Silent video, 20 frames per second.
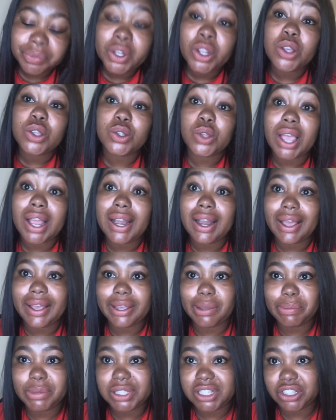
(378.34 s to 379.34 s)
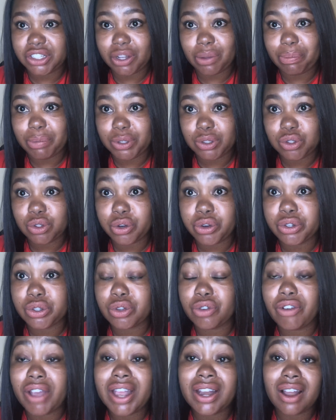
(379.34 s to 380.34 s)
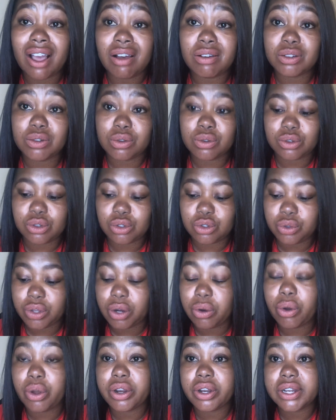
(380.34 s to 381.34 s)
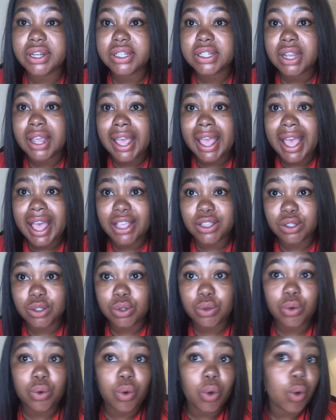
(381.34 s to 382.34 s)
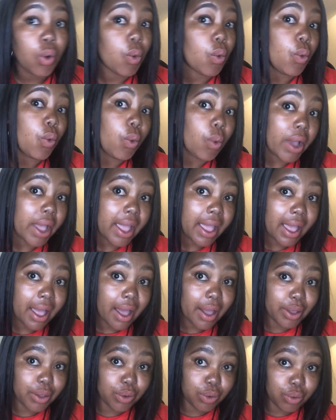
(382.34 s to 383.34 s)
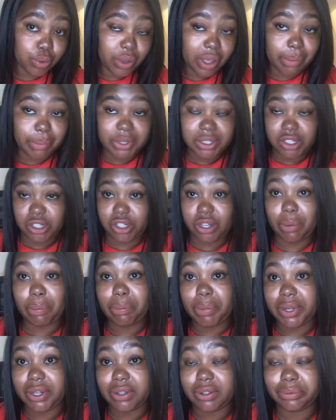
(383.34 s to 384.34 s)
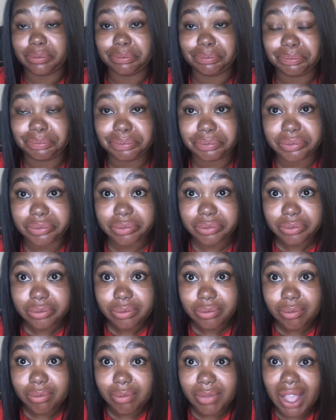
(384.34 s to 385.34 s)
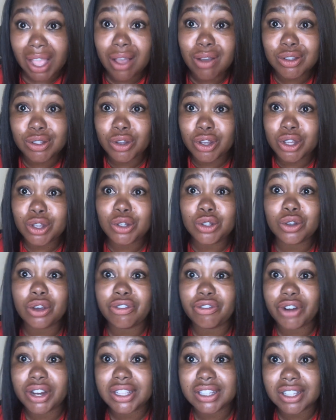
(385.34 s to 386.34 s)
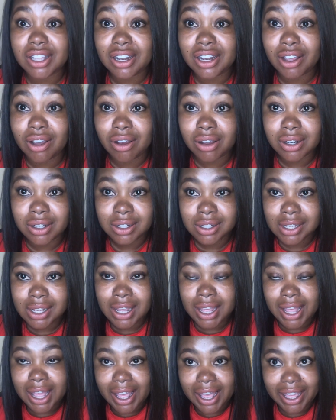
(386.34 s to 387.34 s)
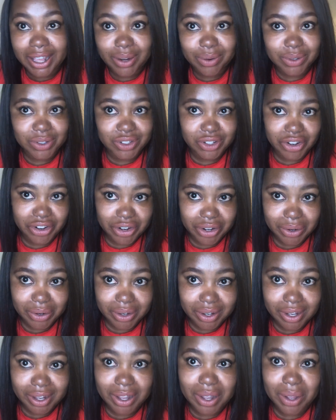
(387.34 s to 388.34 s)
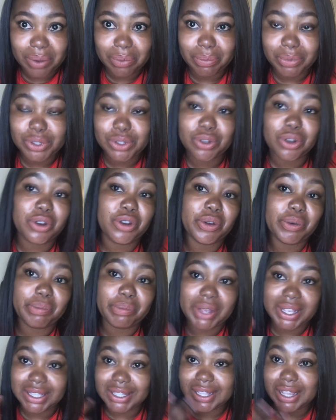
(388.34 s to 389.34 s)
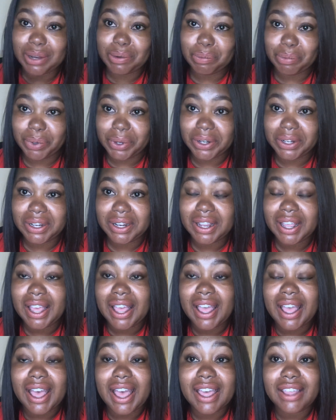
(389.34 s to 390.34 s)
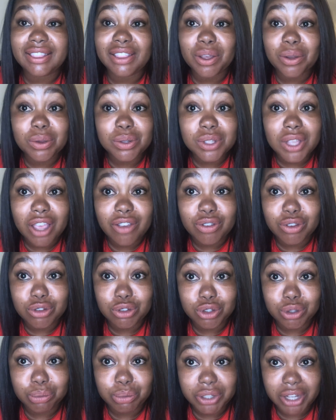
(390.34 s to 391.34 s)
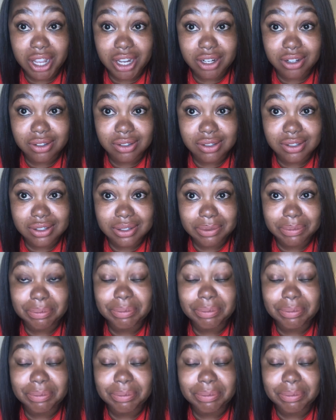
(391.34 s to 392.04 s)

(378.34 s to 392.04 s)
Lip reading: So I like Mr. Chapman's story. So find out, also do an audit as to where are you and Mr. Chapman. I was talking to a friends earlier on, and I was sharing a story of my sunburn, and they also have YouTube channels.